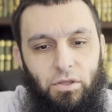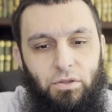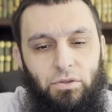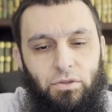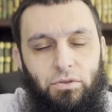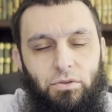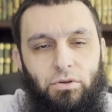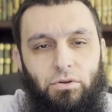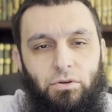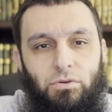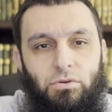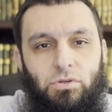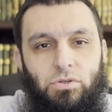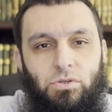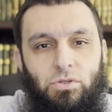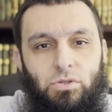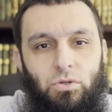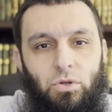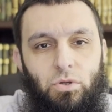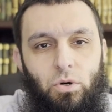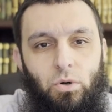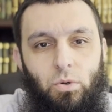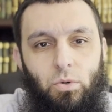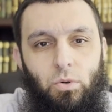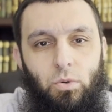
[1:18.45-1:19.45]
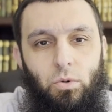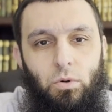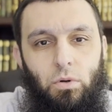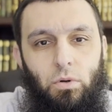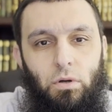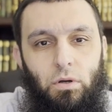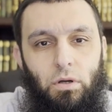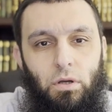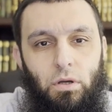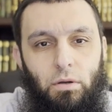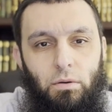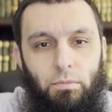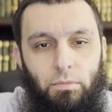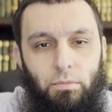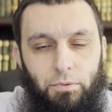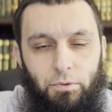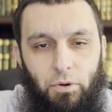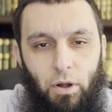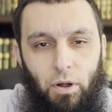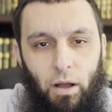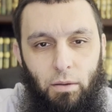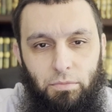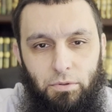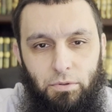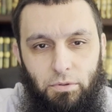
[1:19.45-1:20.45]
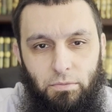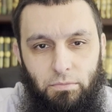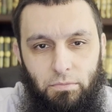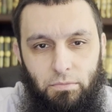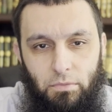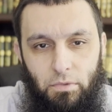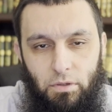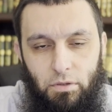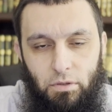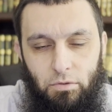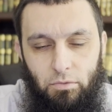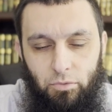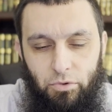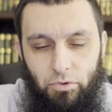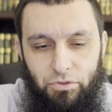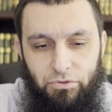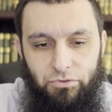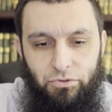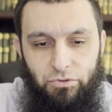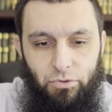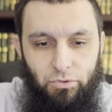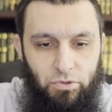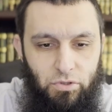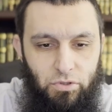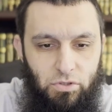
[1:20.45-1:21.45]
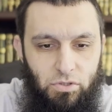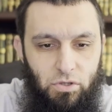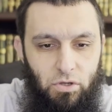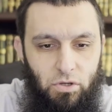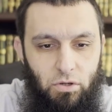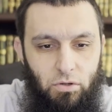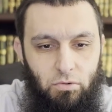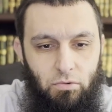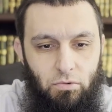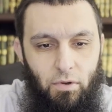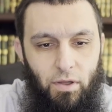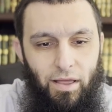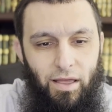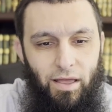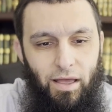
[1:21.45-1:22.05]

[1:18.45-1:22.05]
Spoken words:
There is no problem with doing so